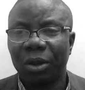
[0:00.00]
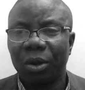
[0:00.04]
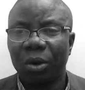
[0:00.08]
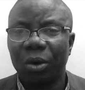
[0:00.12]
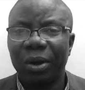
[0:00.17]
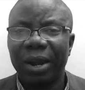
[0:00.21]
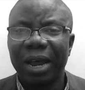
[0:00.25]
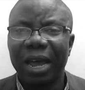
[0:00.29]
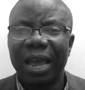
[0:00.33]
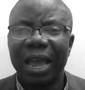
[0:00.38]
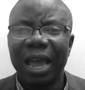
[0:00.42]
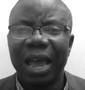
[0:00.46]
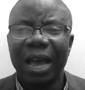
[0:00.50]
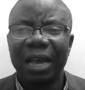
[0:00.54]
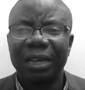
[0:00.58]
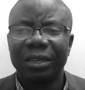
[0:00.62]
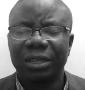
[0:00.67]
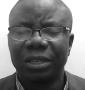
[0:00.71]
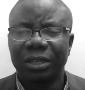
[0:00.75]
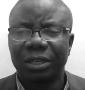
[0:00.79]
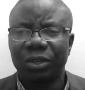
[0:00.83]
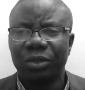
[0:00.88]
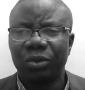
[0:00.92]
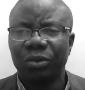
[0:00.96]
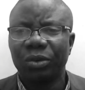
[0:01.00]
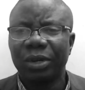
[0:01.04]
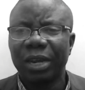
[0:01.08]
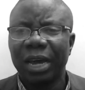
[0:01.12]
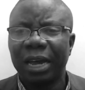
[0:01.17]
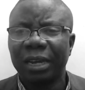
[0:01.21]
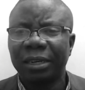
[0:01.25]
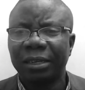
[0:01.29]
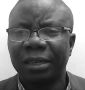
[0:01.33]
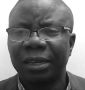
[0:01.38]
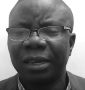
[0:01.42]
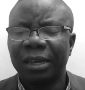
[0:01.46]
Lord, I ask you
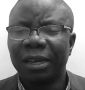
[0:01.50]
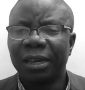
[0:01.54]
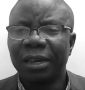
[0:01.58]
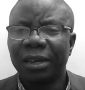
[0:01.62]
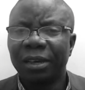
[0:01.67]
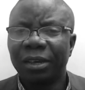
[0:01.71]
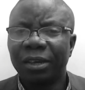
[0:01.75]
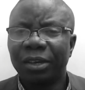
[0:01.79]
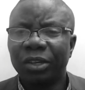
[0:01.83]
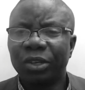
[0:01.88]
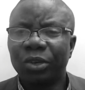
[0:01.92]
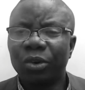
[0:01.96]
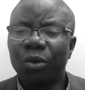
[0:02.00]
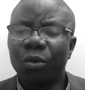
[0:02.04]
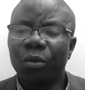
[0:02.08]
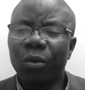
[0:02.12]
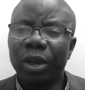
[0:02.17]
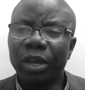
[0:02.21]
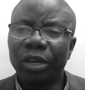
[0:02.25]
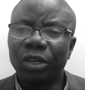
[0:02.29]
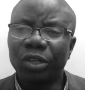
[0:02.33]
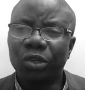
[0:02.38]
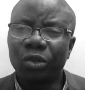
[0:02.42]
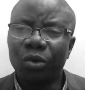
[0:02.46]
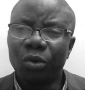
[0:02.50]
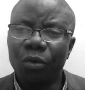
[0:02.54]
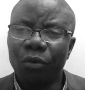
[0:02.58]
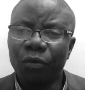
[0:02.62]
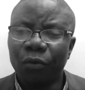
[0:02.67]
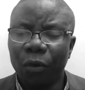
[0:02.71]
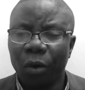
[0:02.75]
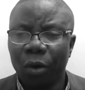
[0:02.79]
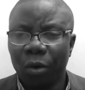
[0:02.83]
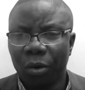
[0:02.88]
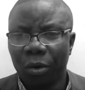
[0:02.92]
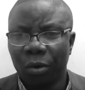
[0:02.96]
that you will do
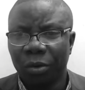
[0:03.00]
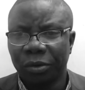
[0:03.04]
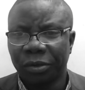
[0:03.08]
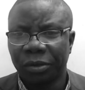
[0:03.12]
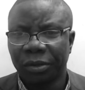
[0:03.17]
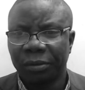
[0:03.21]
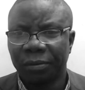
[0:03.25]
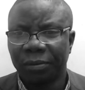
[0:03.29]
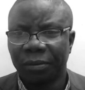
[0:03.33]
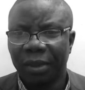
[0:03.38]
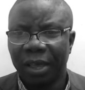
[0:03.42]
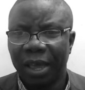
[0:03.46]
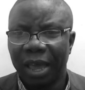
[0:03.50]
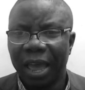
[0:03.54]
for us,